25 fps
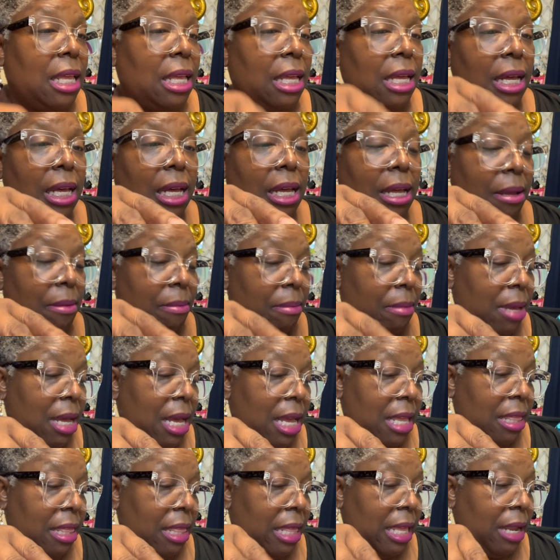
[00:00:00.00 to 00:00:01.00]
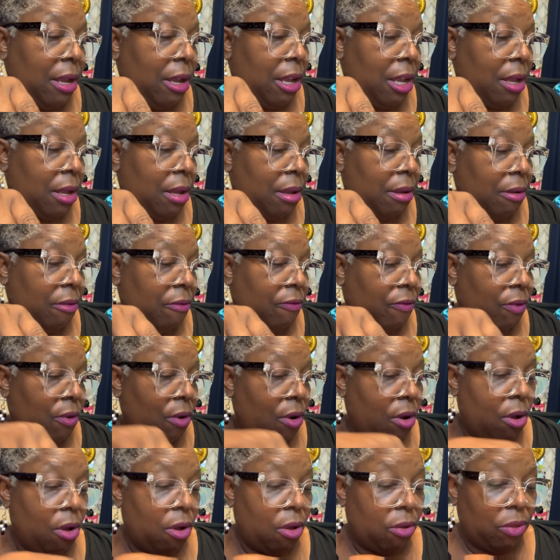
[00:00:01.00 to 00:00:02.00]
I think for
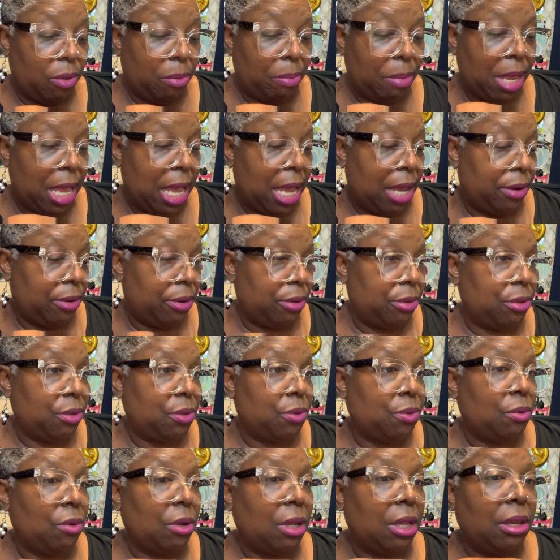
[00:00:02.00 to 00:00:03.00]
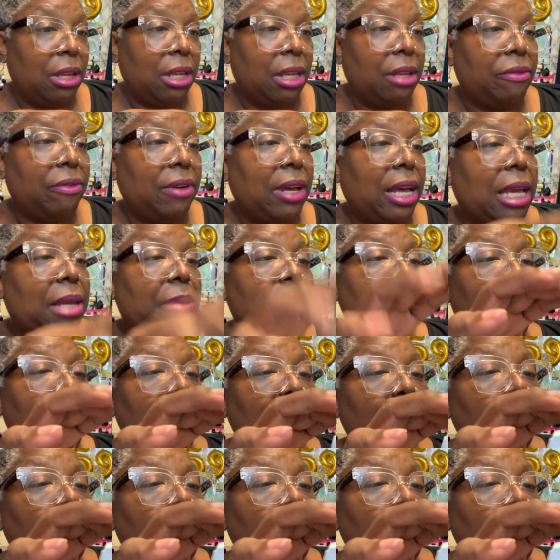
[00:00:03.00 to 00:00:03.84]
all the patterns, if I had paid